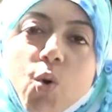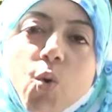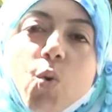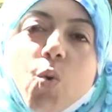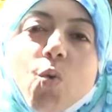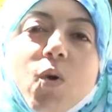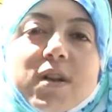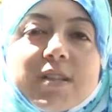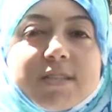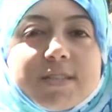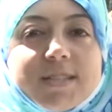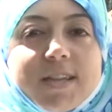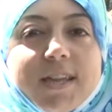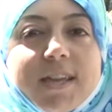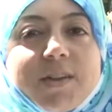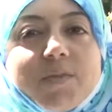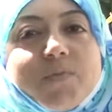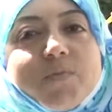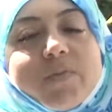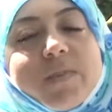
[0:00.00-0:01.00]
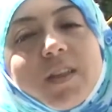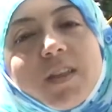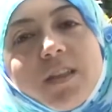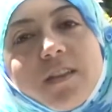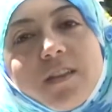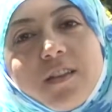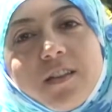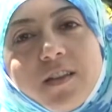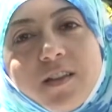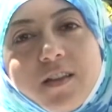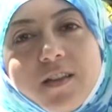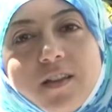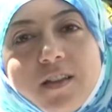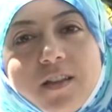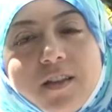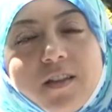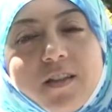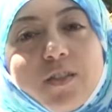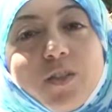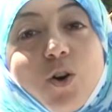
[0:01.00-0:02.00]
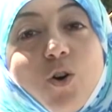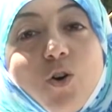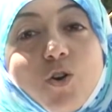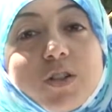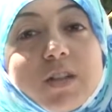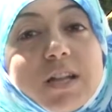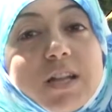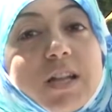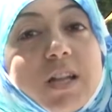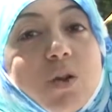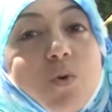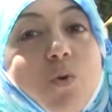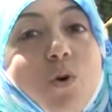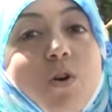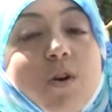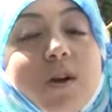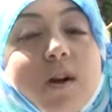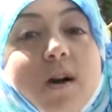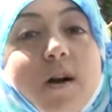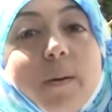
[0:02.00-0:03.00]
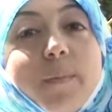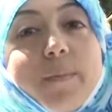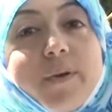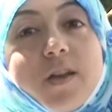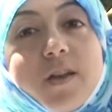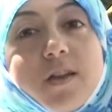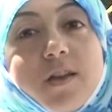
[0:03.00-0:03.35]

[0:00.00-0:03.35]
One day, the old lady woke up